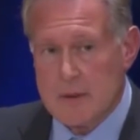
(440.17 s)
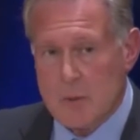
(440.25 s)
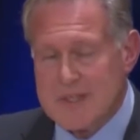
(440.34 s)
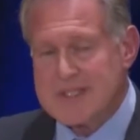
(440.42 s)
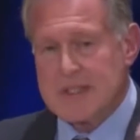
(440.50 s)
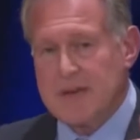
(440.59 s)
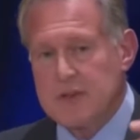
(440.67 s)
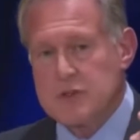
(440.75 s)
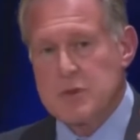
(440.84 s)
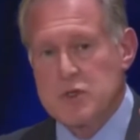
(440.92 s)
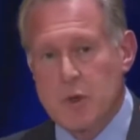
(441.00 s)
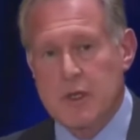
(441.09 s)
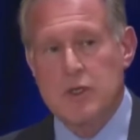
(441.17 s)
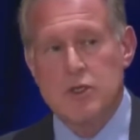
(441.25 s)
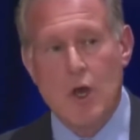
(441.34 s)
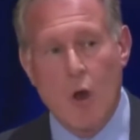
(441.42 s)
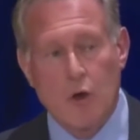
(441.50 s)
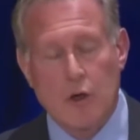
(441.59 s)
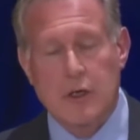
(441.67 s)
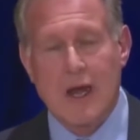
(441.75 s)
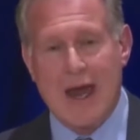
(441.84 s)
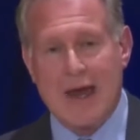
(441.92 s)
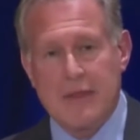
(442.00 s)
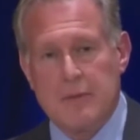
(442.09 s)
What's the difference between yogurt
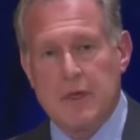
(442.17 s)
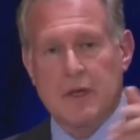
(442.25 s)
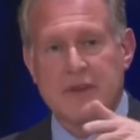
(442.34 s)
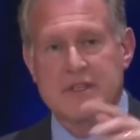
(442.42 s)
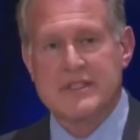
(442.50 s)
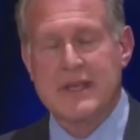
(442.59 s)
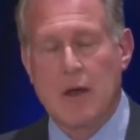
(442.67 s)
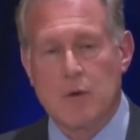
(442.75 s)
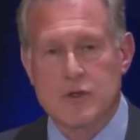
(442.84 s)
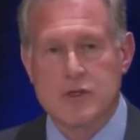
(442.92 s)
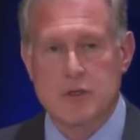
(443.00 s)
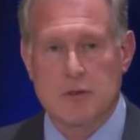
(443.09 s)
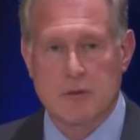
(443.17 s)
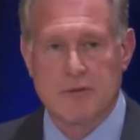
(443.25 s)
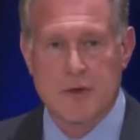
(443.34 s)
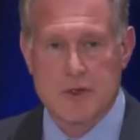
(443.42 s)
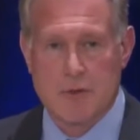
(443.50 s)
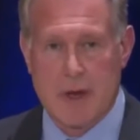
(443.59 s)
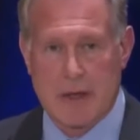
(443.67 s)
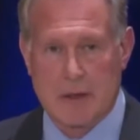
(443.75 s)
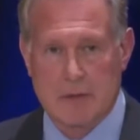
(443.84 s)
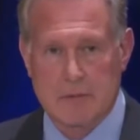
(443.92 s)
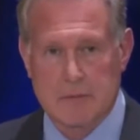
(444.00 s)
and the milk that sours in your refrigerator?